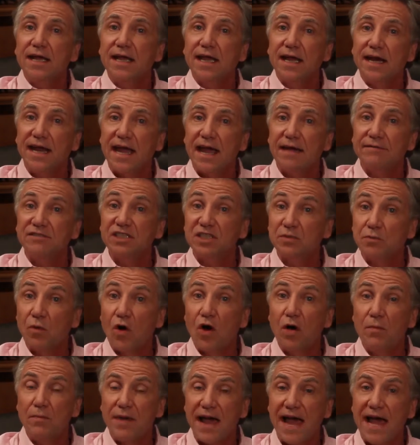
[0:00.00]
can have
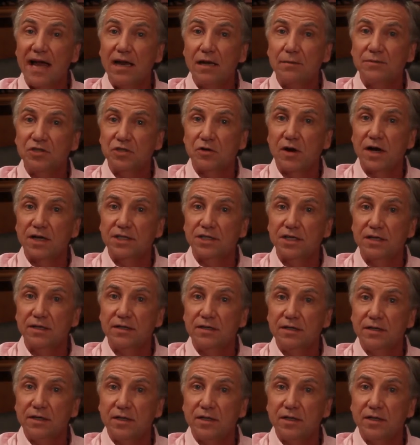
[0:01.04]
small bowel obstruction